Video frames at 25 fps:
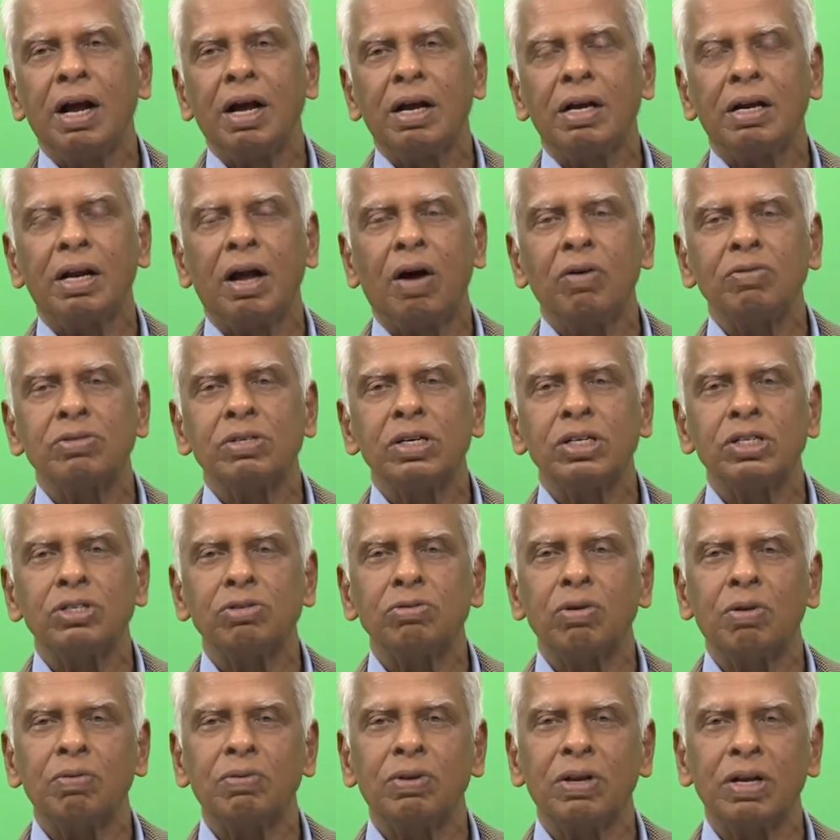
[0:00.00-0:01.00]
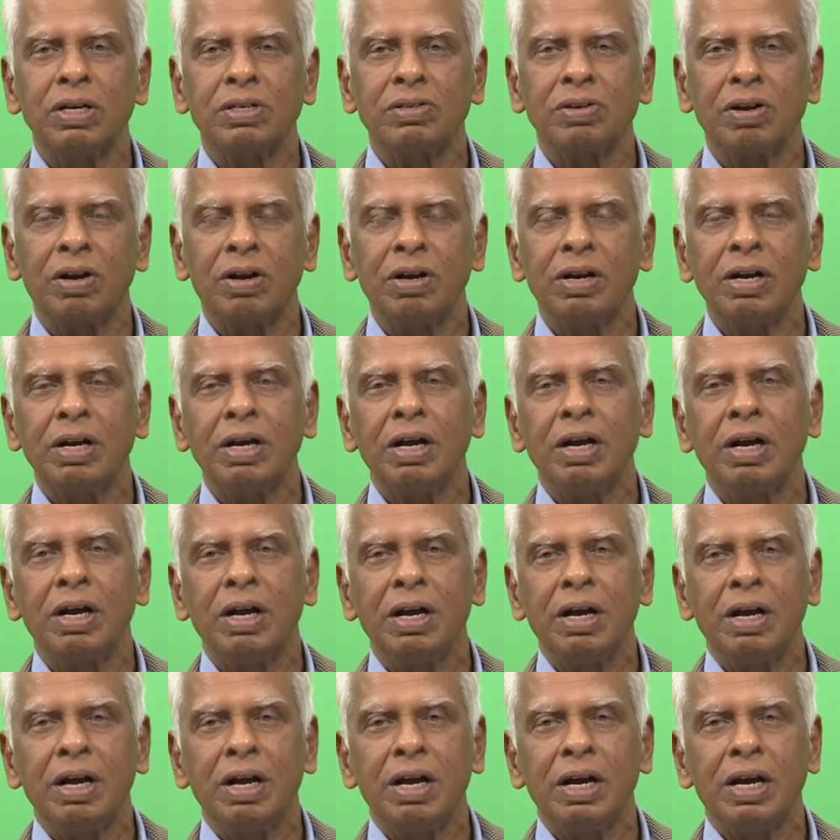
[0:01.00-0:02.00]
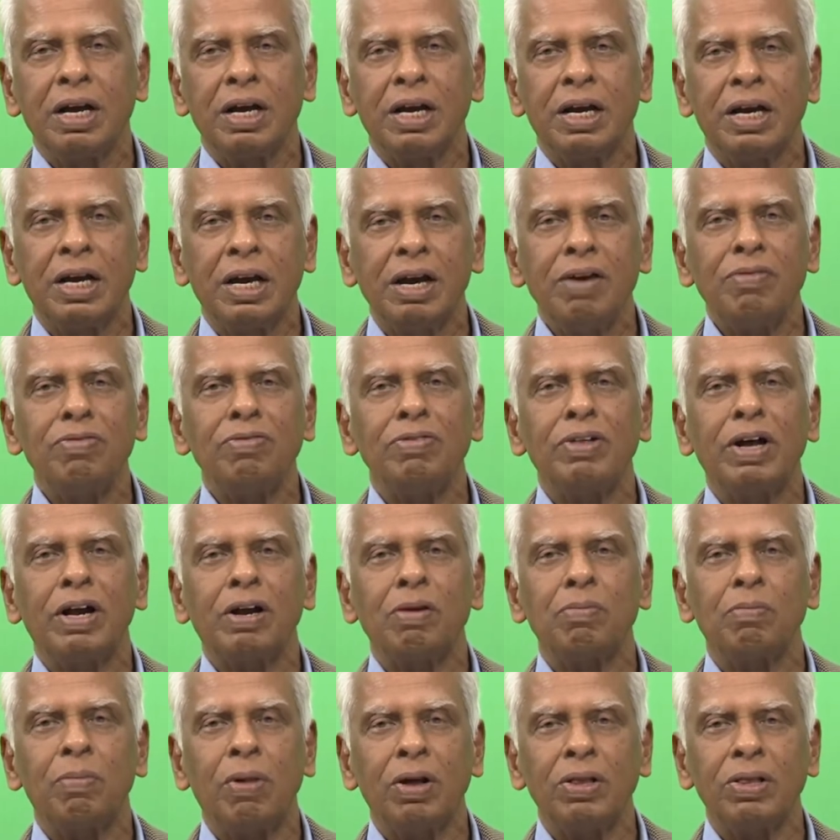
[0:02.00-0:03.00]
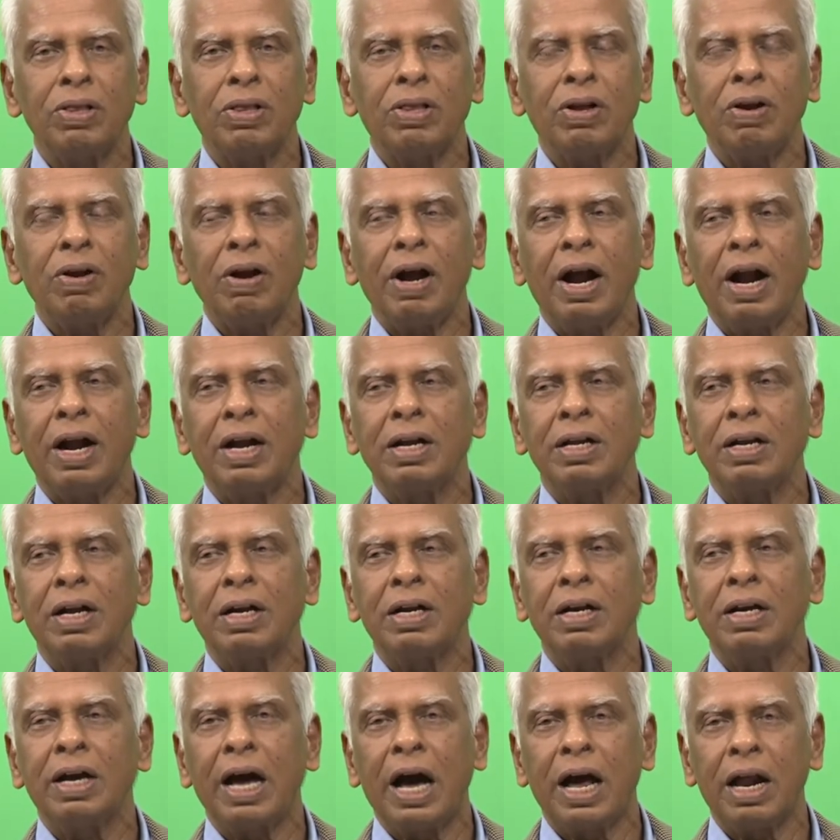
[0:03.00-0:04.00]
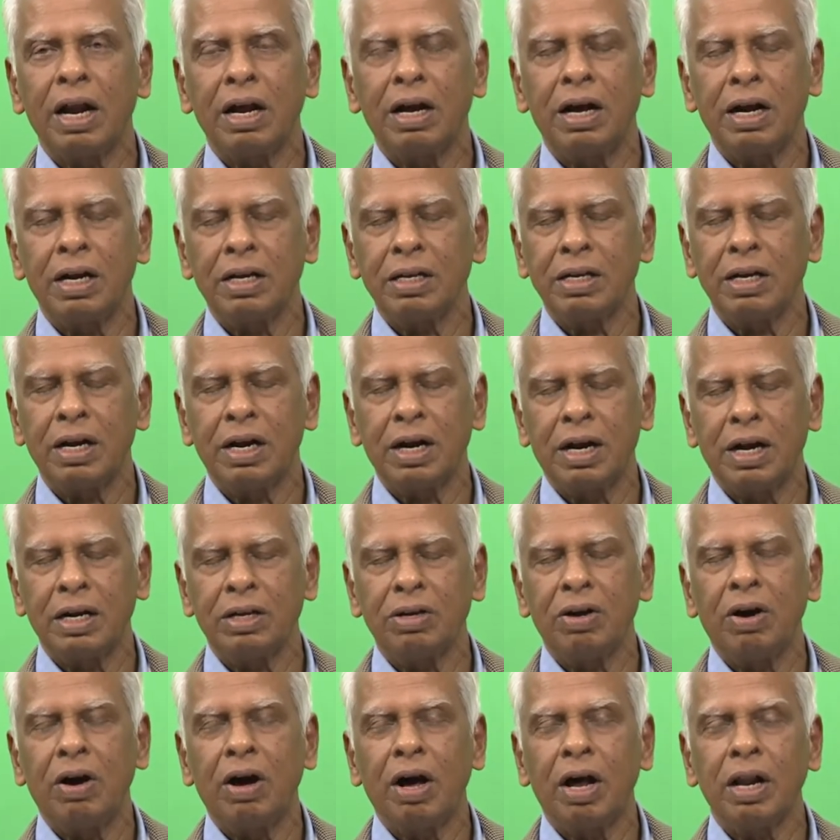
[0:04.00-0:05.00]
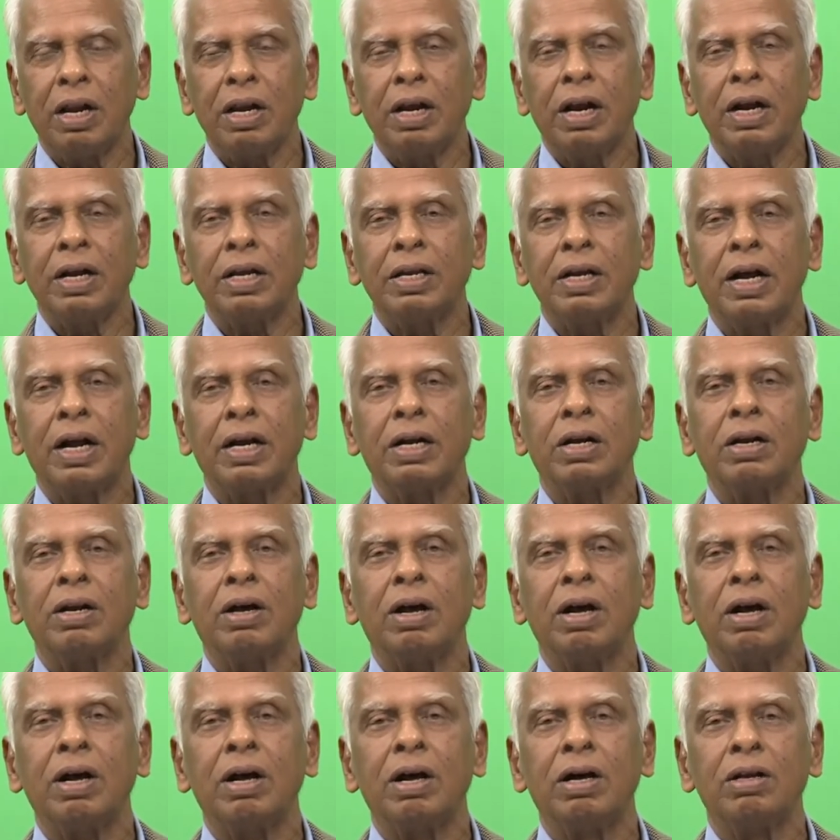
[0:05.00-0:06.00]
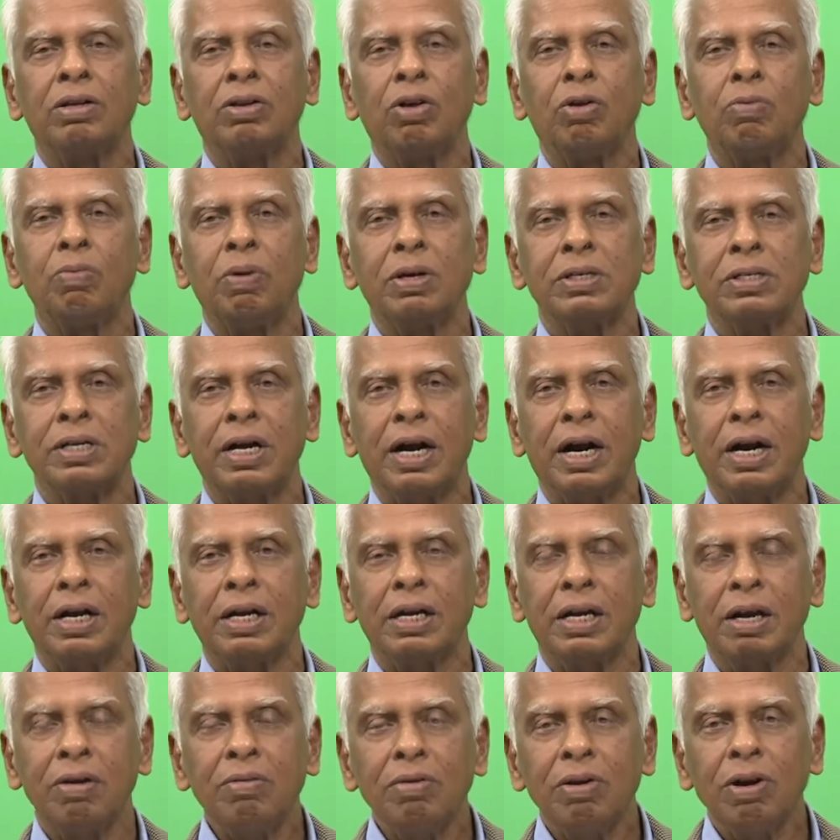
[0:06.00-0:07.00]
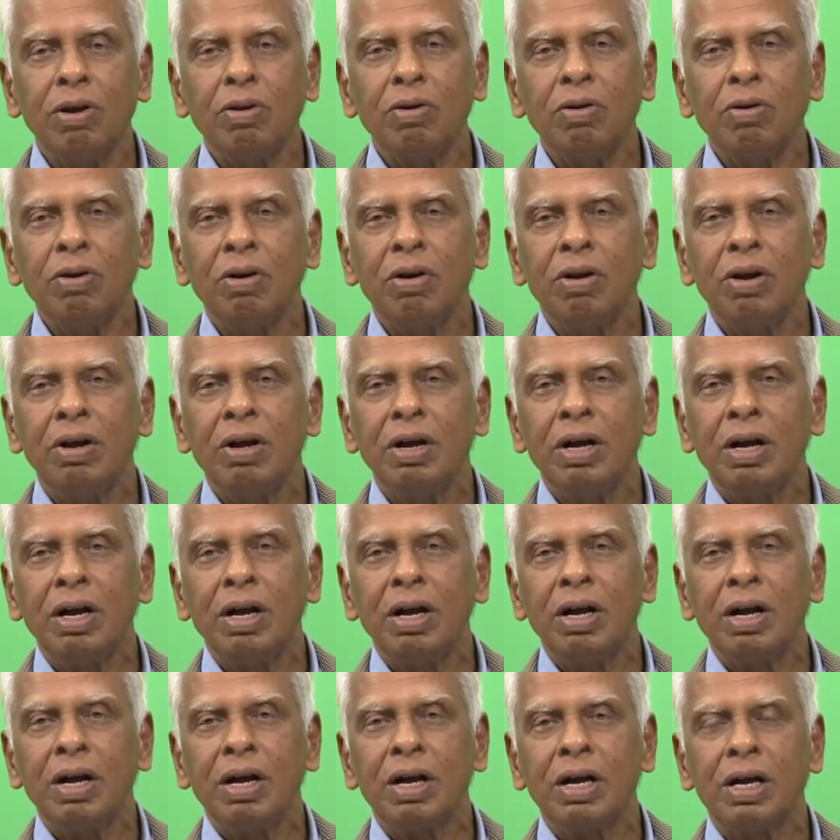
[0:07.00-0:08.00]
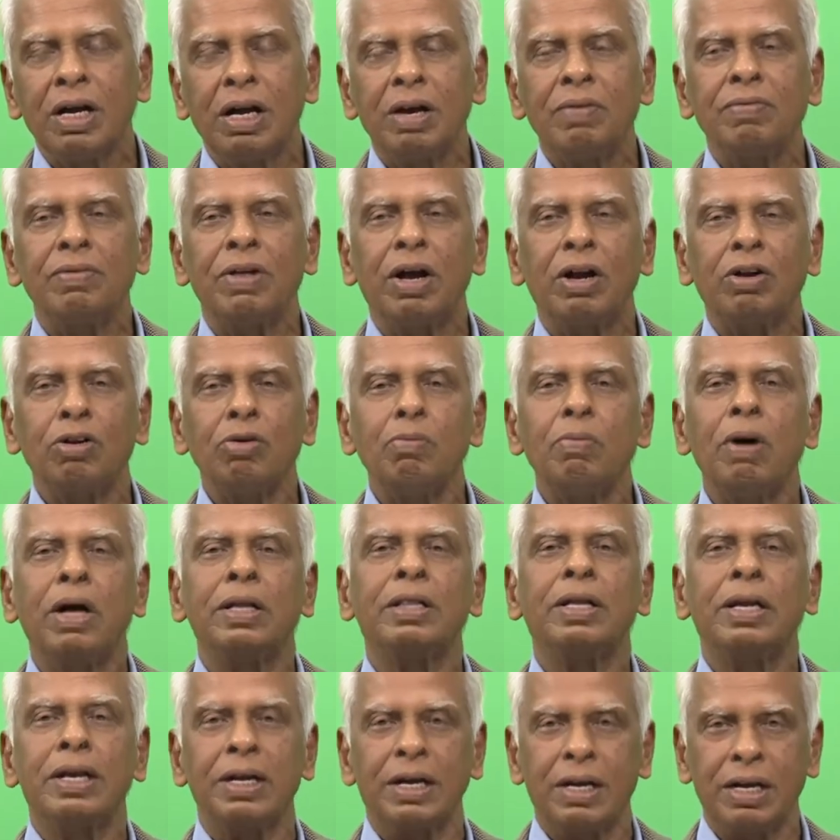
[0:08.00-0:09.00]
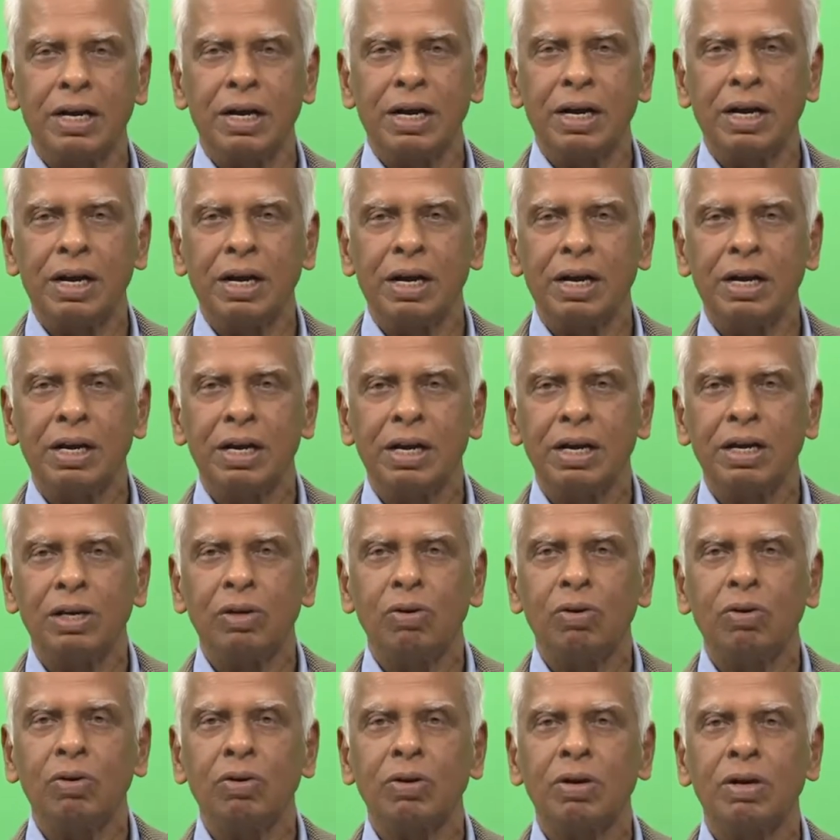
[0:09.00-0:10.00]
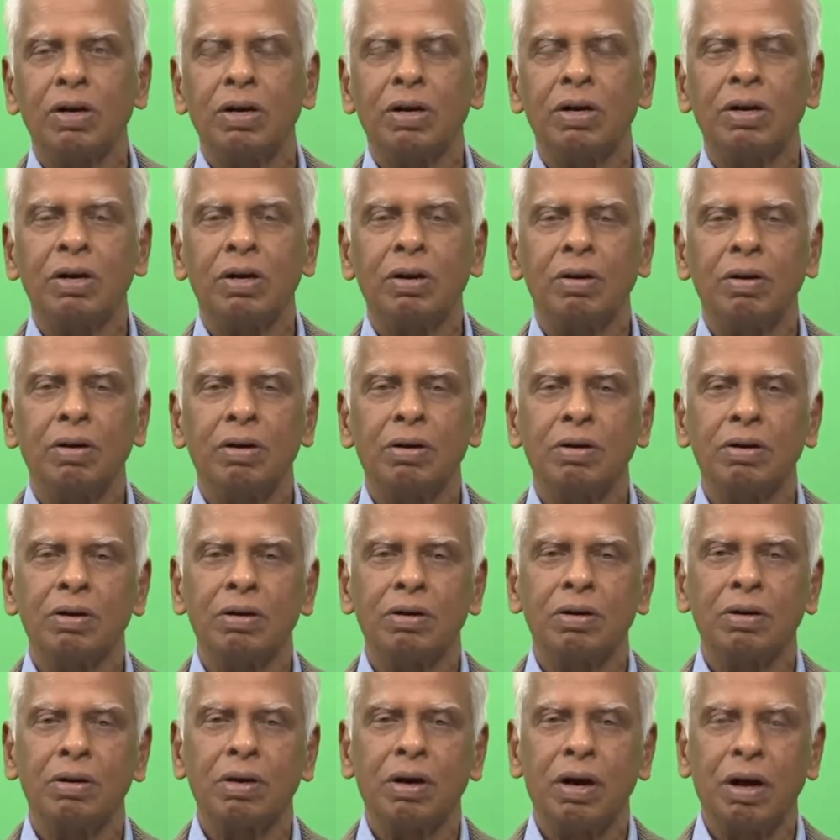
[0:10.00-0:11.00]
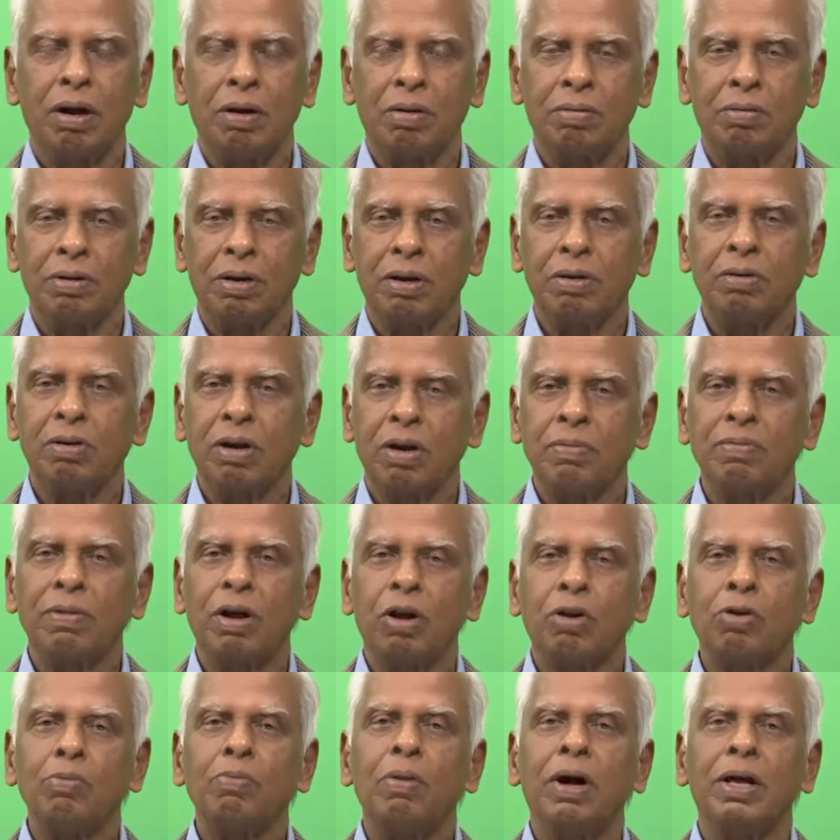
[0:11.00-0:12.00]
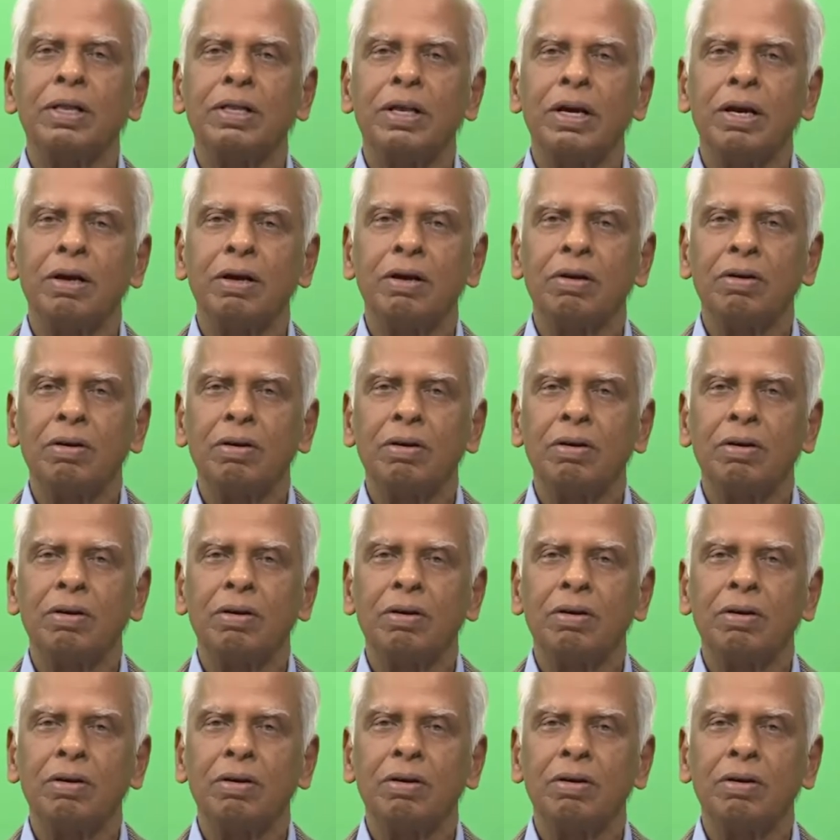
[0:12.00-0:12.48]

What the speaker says: now since you have three children, give that mantra and the garland that Durvasa had given you, give that to Madri. You give that to Madri.